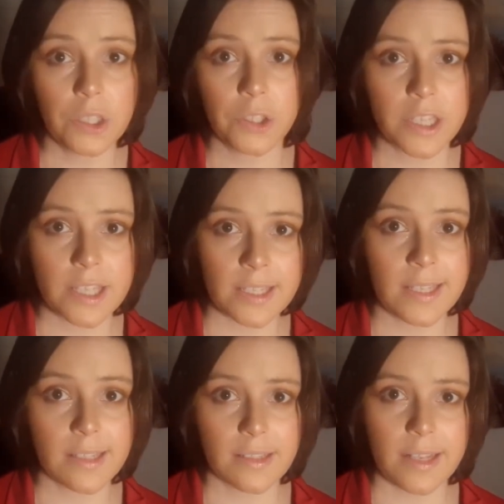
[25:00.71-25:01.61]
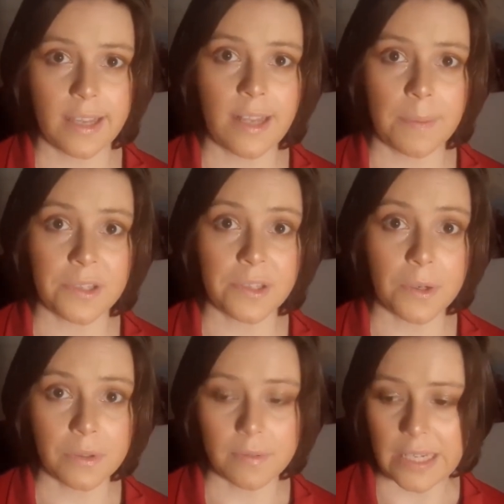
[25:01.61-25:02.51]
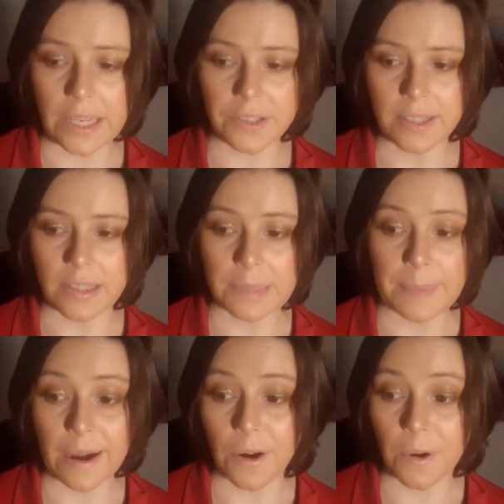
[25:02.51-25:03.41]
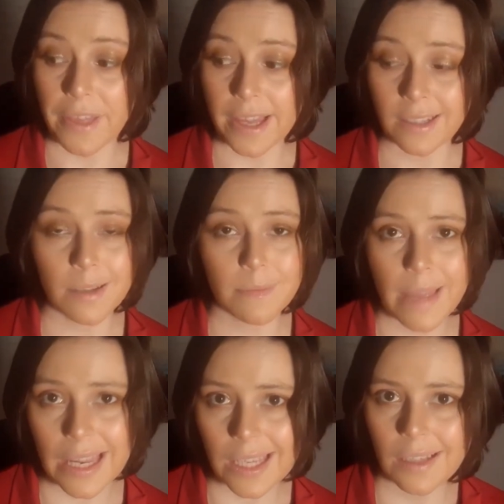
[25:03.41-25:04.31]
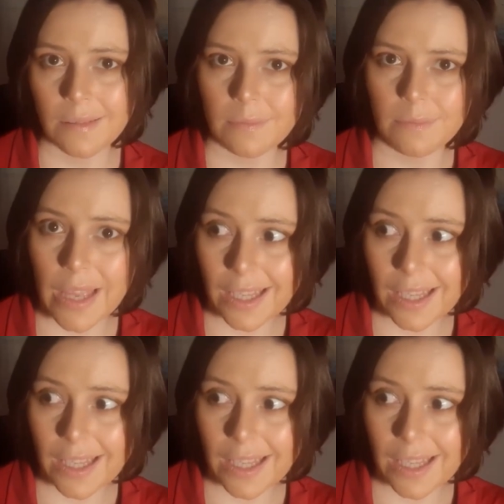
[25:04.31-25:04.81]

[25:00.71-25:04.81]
We learn in the season ten episode Nelson Sparrow that the many,